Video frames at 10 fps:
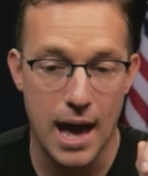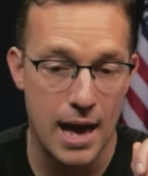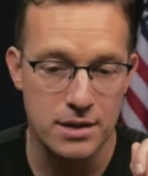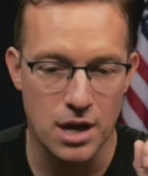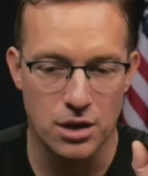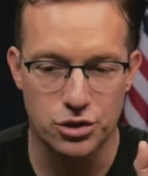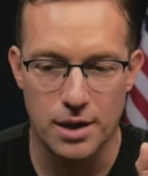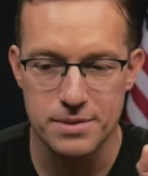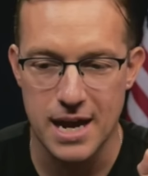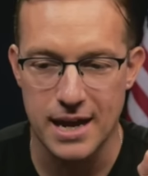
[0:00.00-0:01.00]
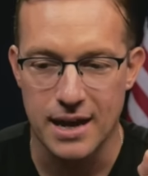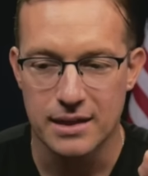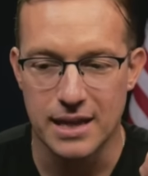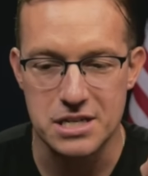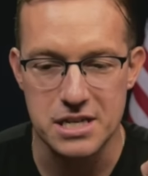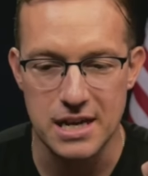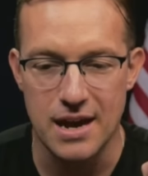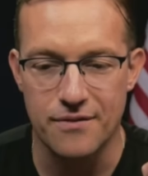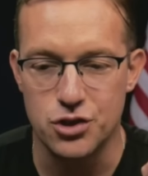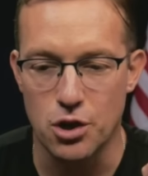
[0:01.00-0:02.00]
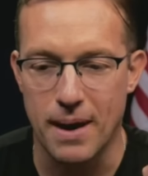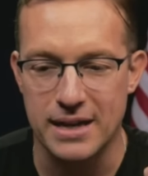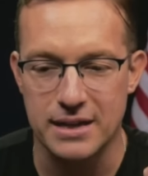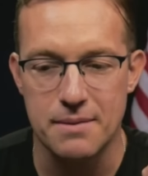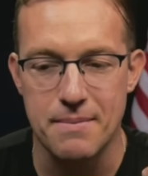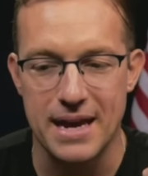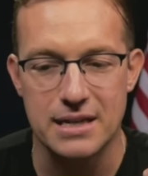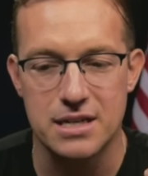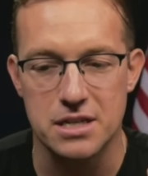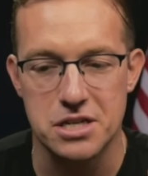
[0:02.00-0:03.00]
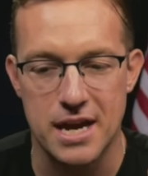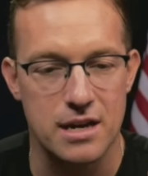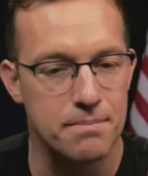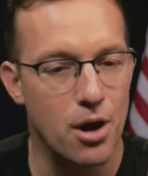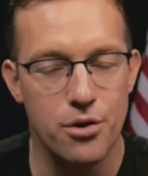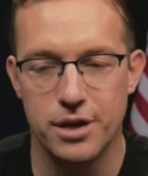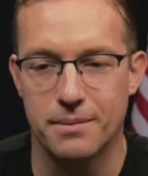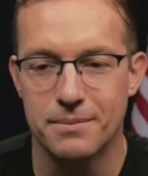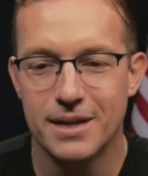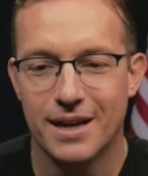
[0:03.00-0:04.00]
and Donald Trump saying, let's see if Joe Biden can make it to the stand-up podium.